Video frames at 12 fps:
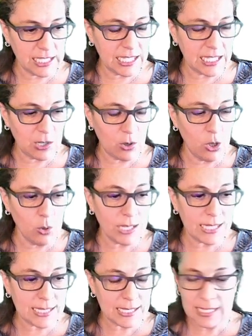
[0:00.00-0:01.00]

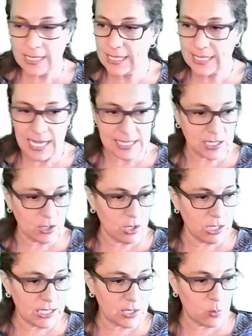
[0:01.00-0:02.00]
always, in this case, is
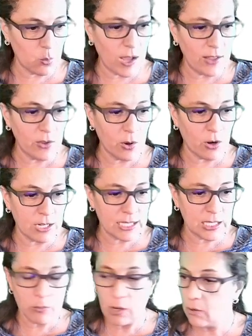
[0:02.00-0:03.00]
always 1 or
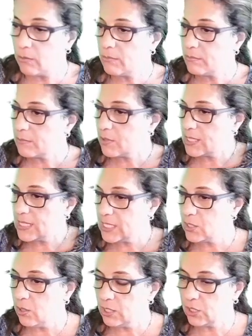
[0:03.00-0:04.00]
0, because there's
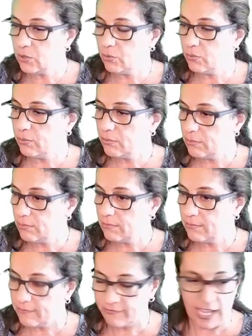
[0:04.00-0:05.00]
only two
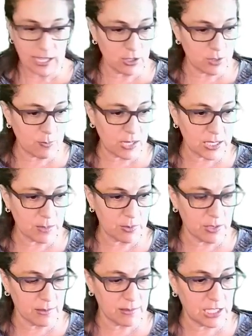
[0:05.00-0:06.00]
values,
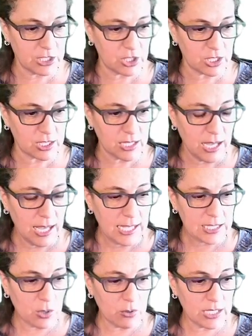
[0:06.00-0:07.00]
possible digits.
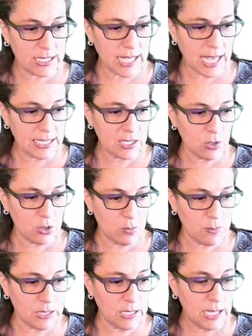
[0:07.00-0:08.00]
So in this case, it's going to
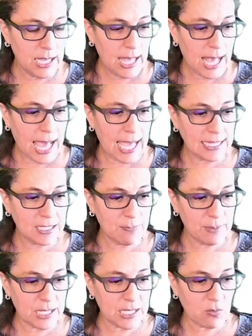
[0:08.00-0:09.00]
be 8
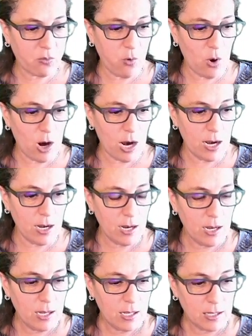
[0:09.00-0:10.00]
plus 4.
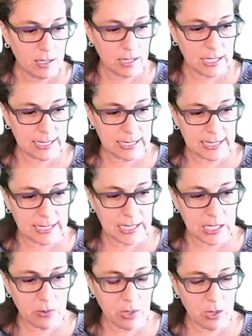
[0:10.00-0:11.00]
This is
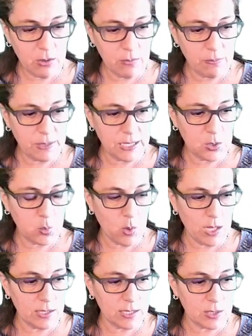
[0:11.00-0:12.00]
0 plus
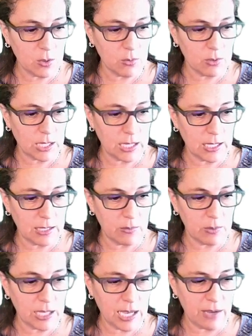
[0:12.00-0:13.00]
1, so
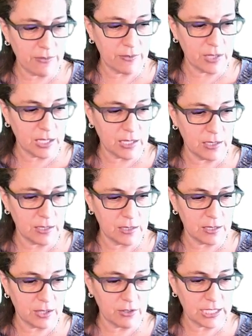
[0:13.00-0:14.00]
we have
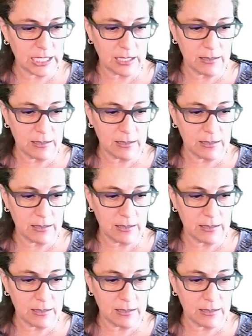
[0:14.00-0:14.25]
13.